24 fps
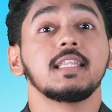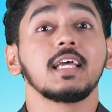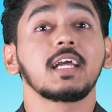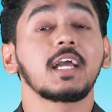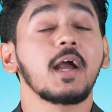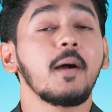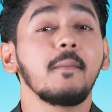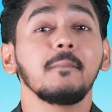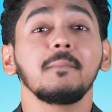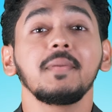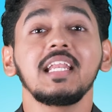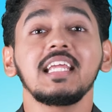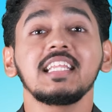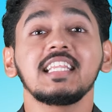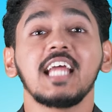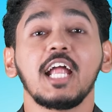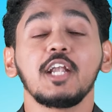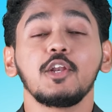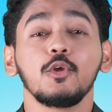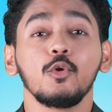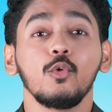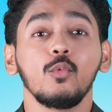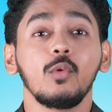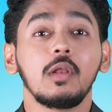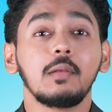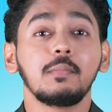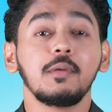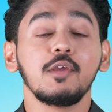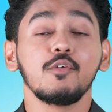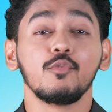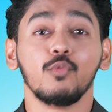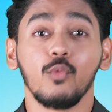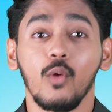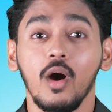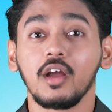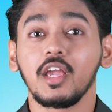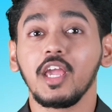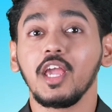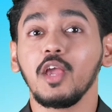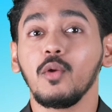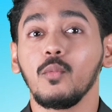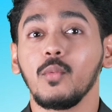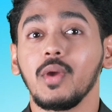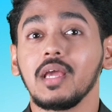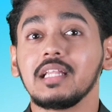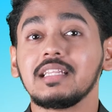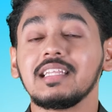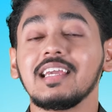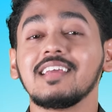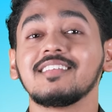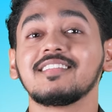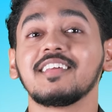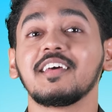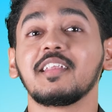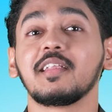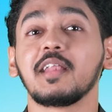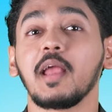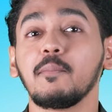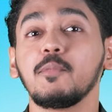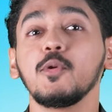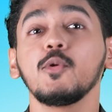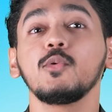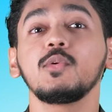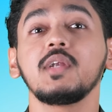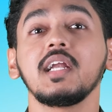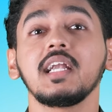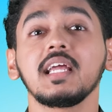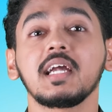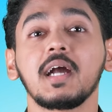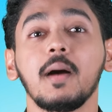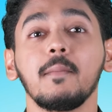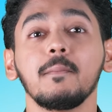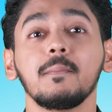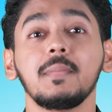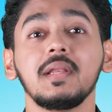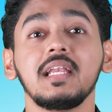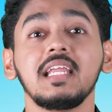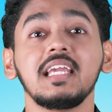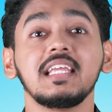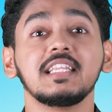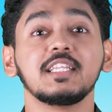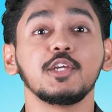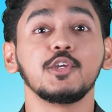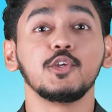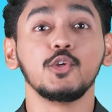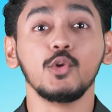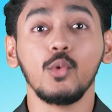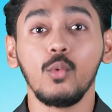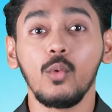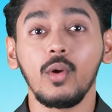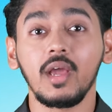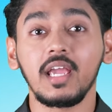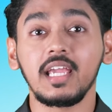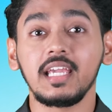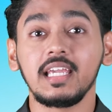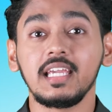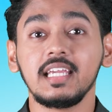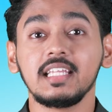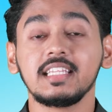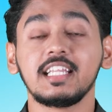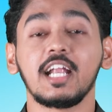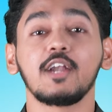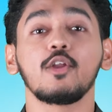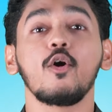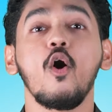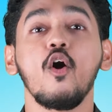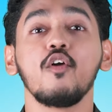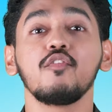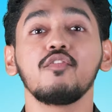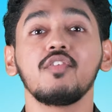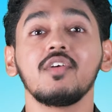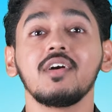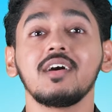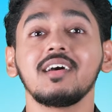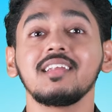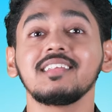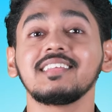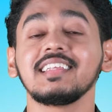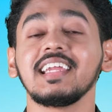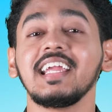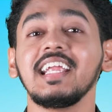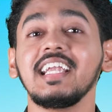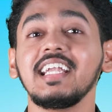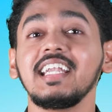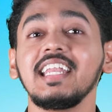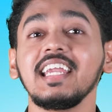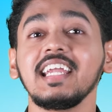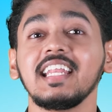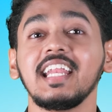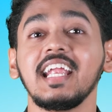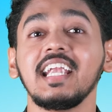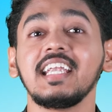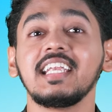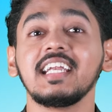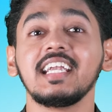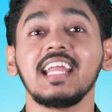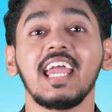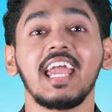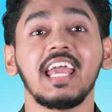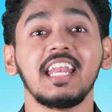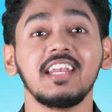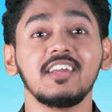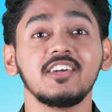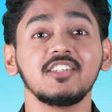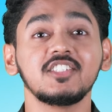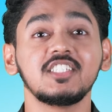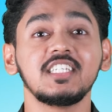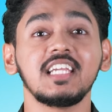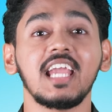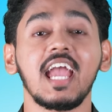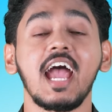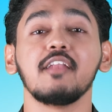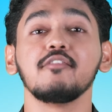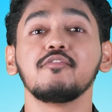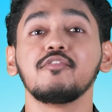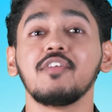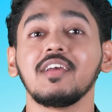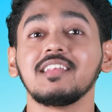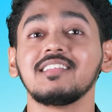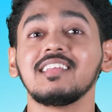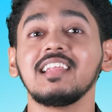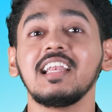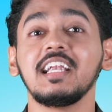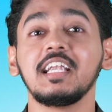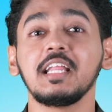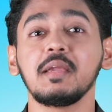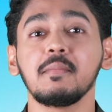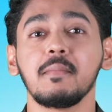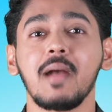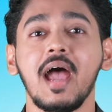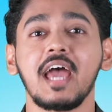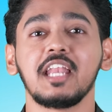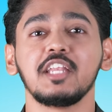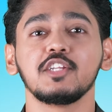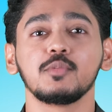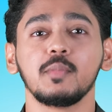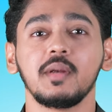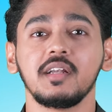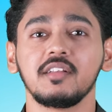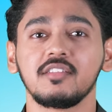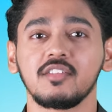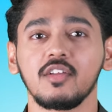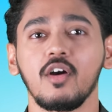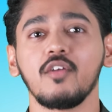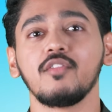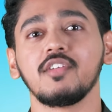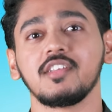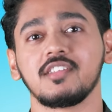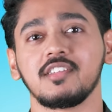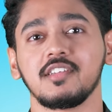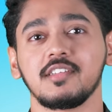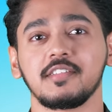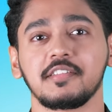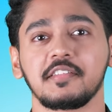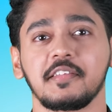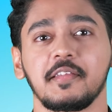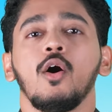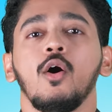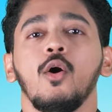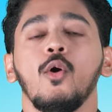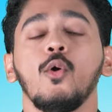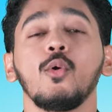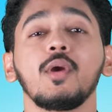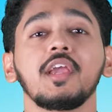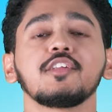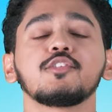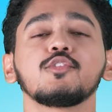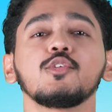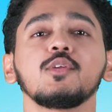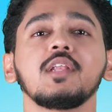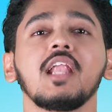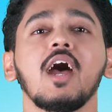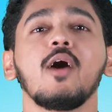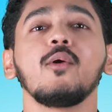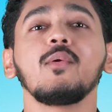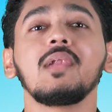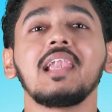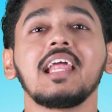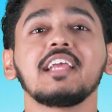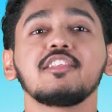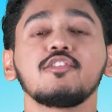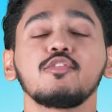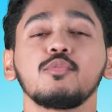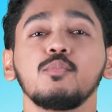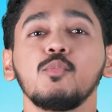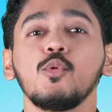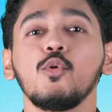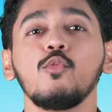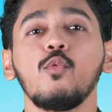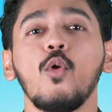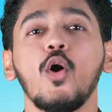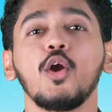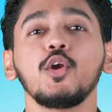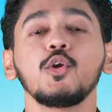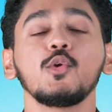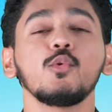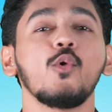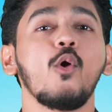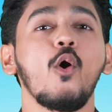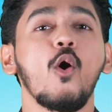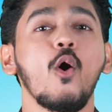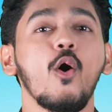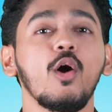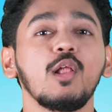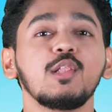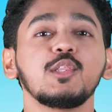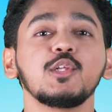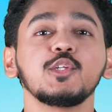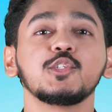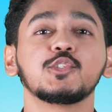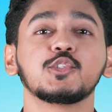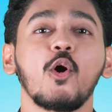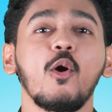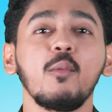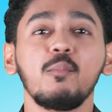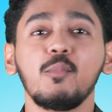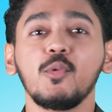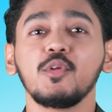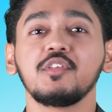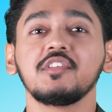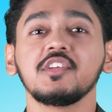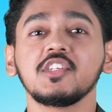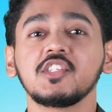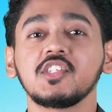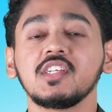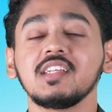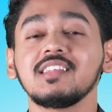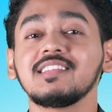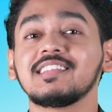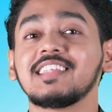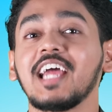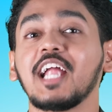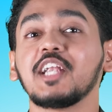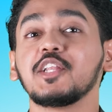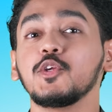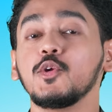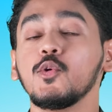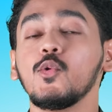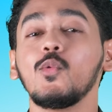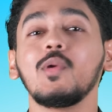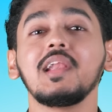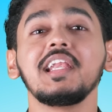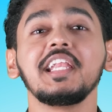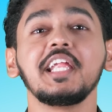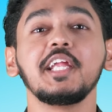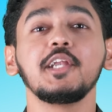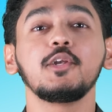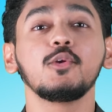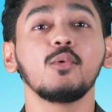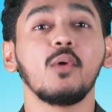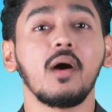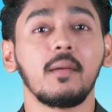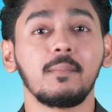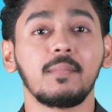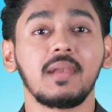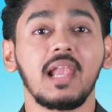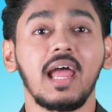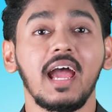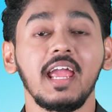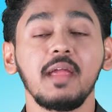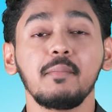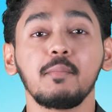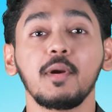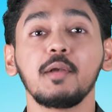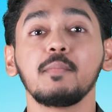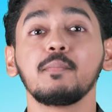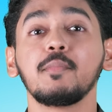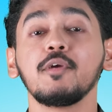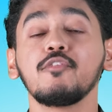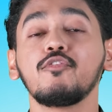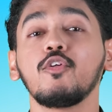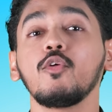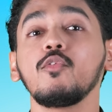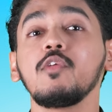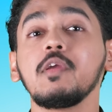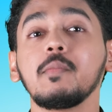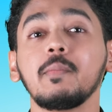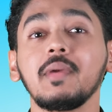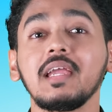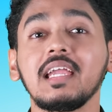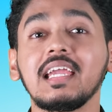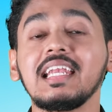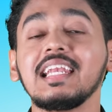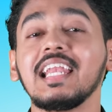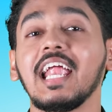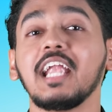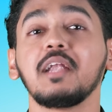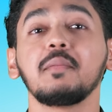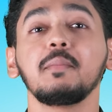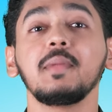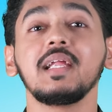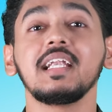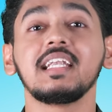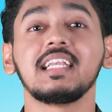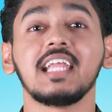The company that you will be working with is a reputed company in the UAE that offers integrated energy and facility management services. Okay, so now let's move on to all the job positions that you will need to apply. But before we begin, let me